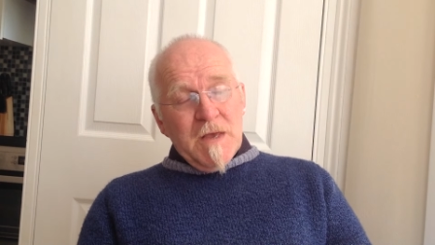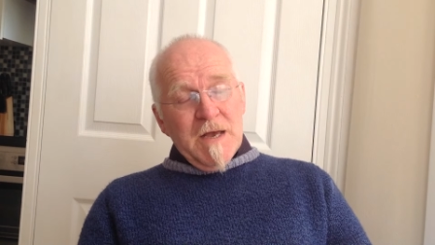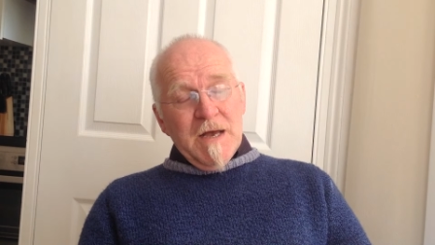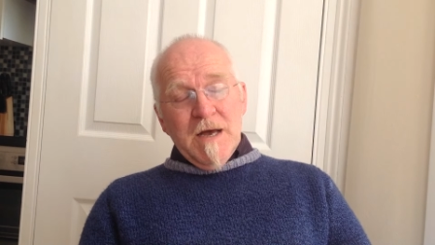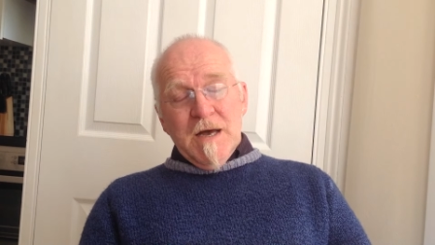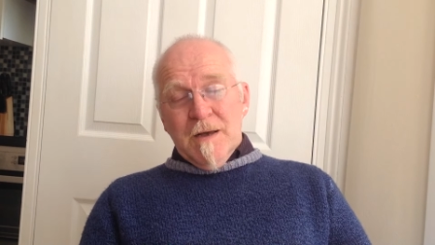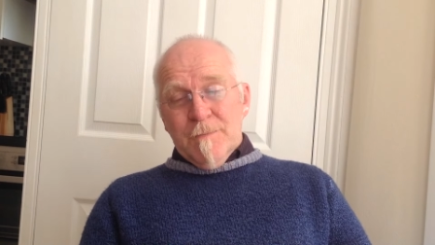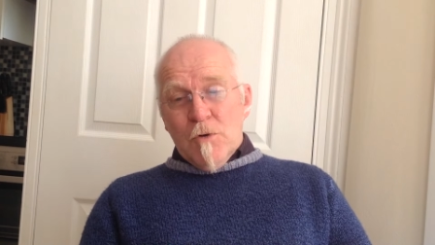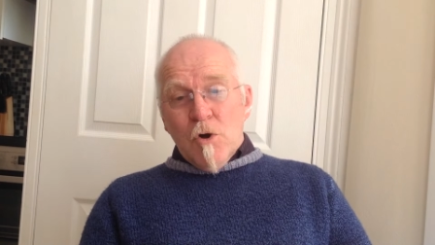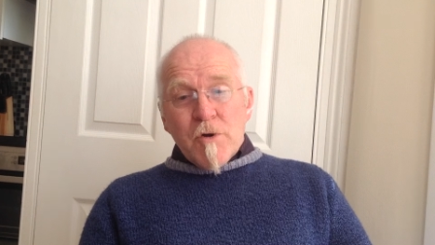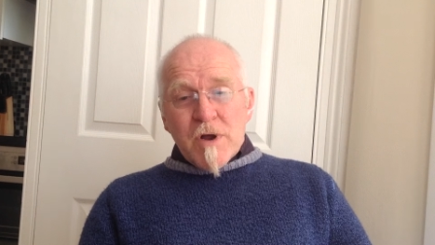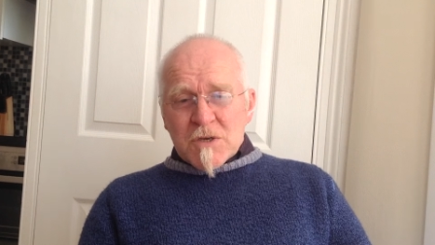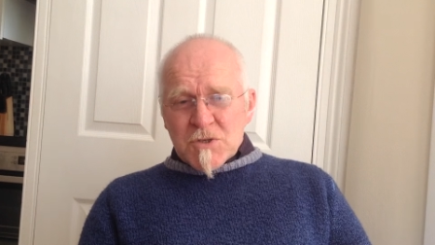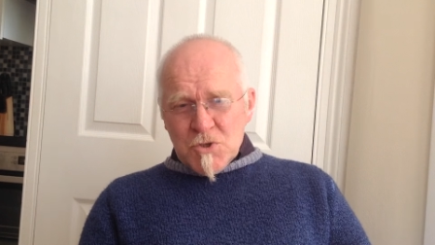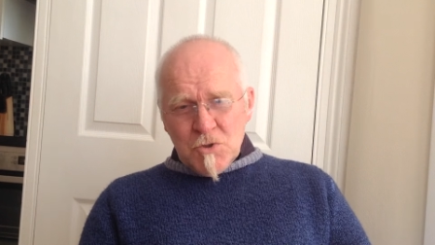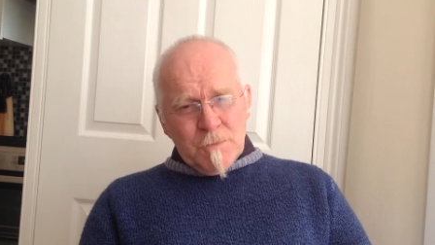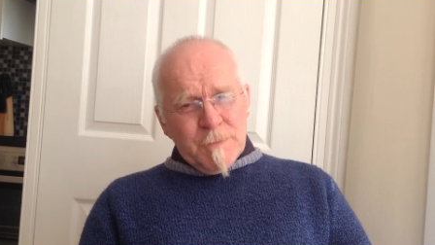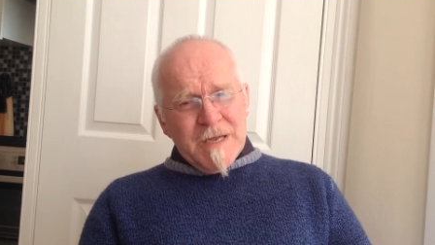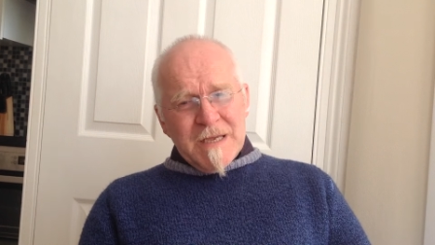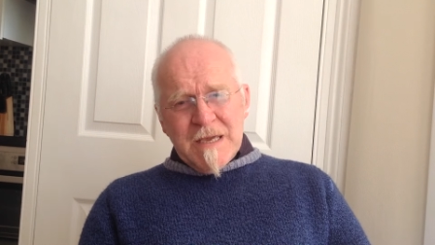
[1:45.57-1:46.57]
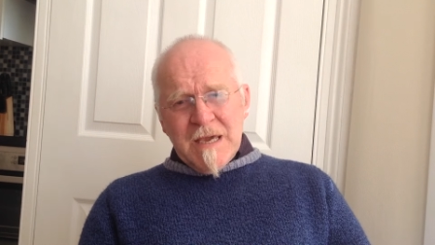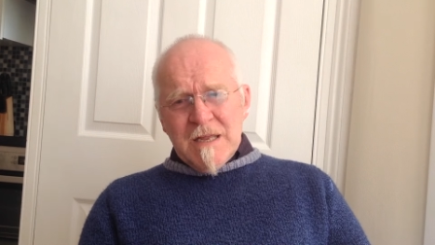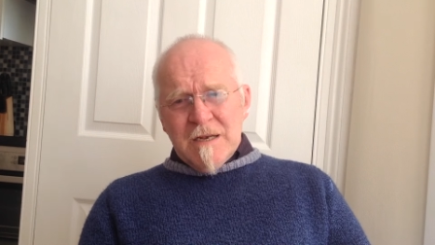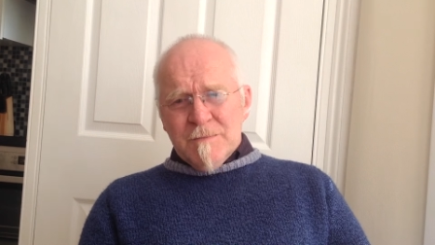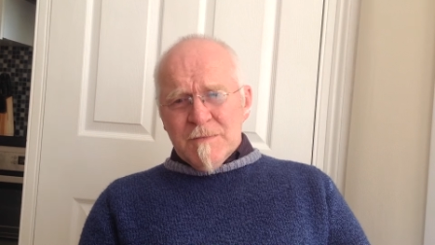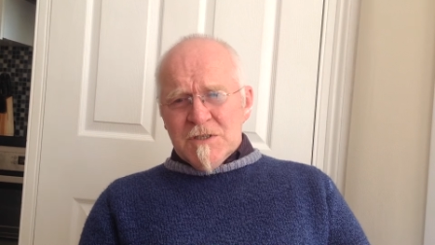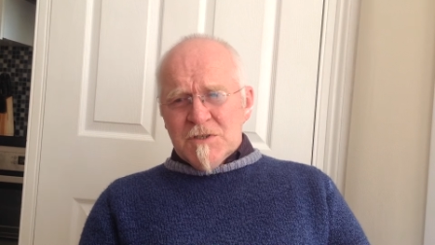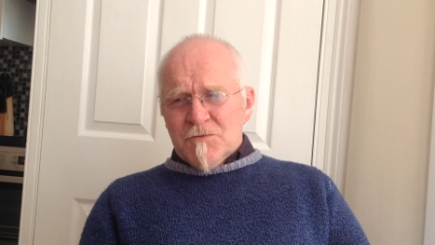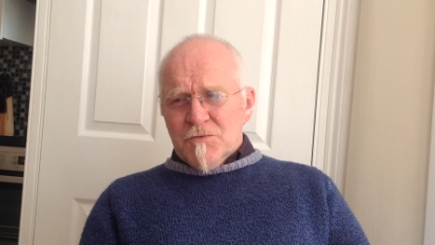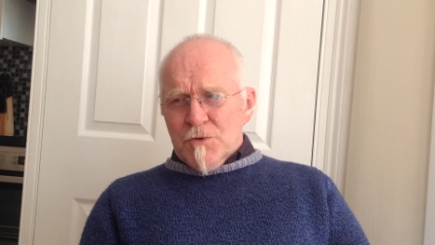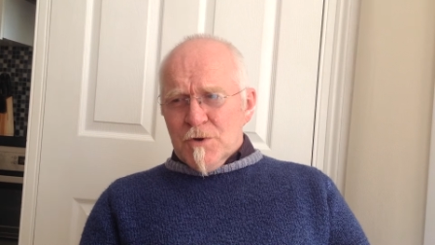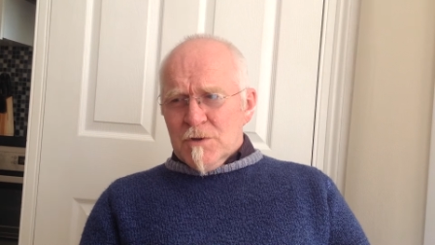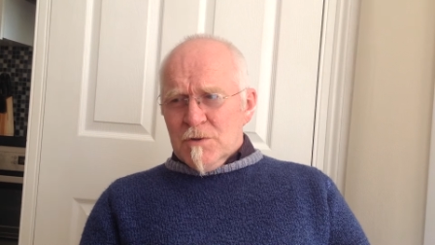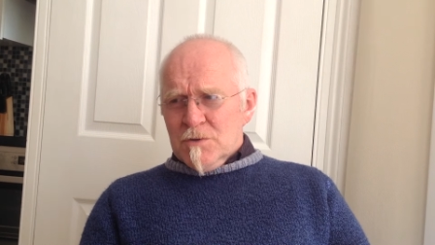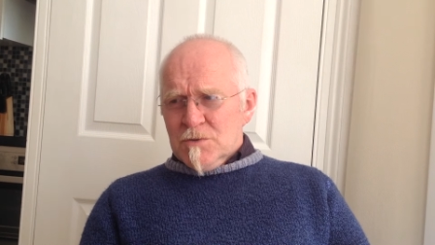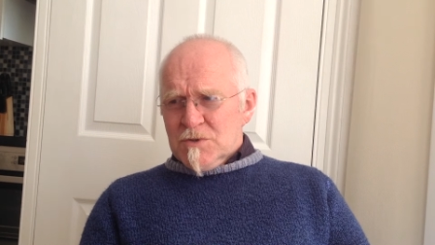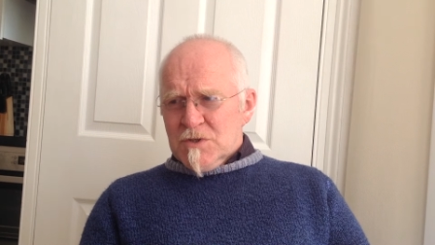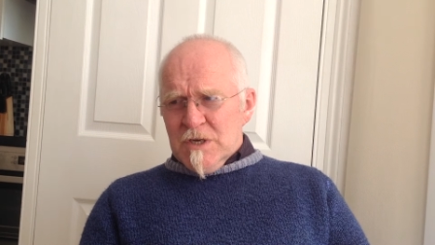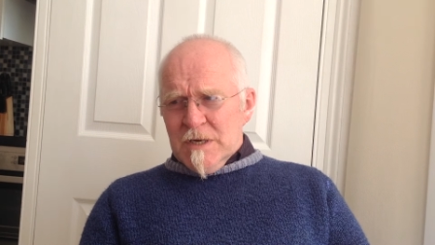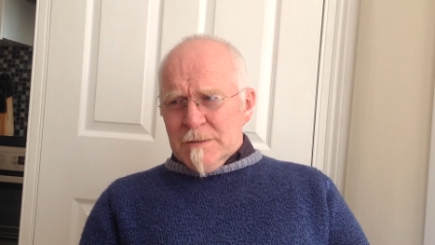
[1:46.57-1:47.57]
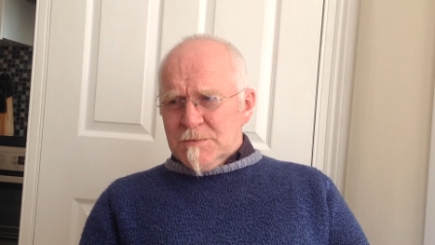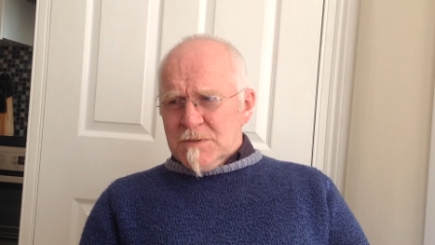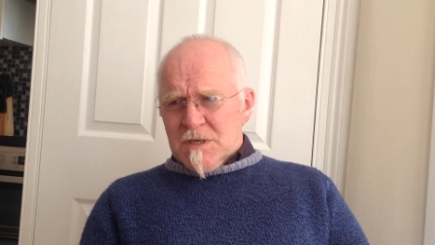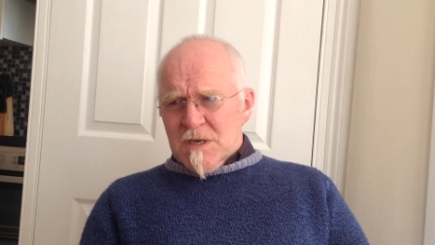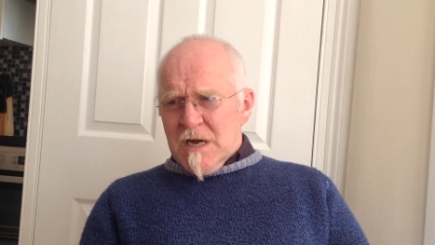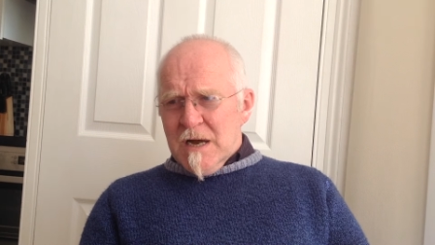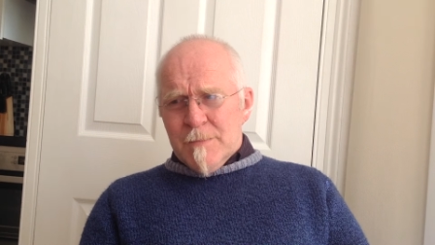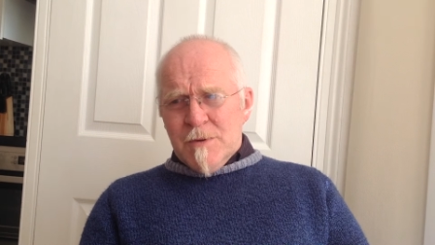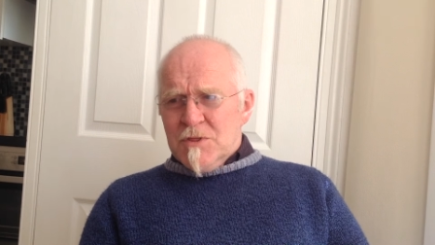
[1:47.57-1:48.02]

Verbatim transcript: um, or else you'll make enemies for a long time to come.